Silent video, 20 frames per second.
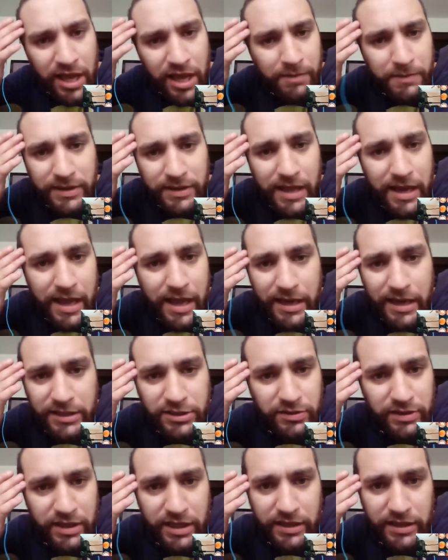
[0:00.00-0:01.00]
me that I need to
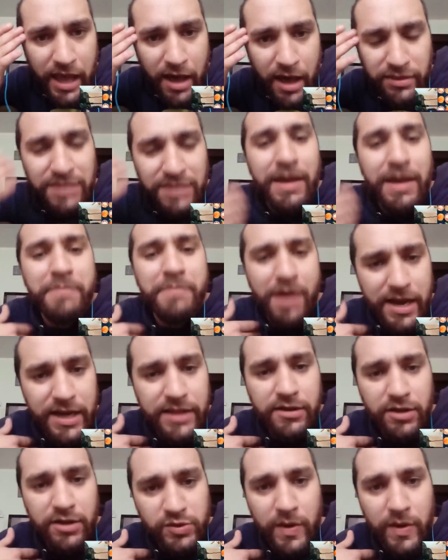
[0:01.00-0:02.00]
eat healthy. My body
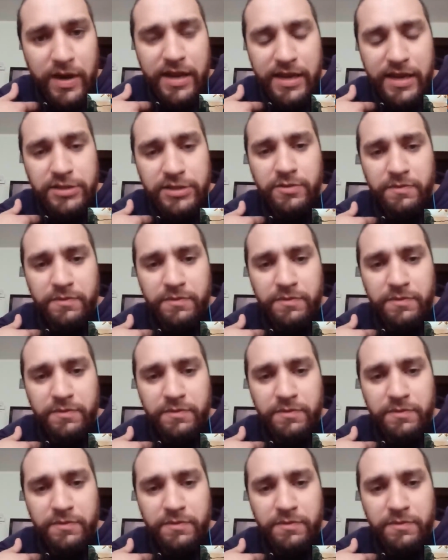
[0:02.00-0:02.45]
knows what I need to